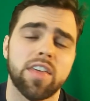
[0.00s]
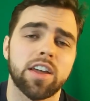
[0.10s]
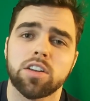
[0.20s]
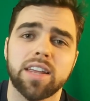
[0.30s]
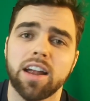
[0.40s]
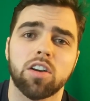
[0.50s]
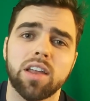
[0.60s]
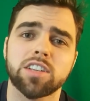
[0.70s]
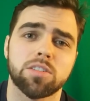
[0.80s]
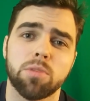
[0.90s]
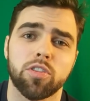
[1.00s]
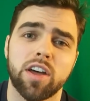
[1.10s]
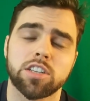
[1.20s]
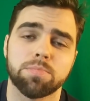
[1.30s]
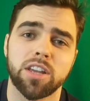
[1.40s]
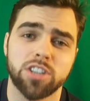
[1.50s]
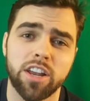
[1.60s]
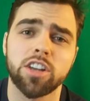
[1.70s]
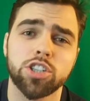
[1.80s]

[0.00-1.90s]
they could care less about that speech, and it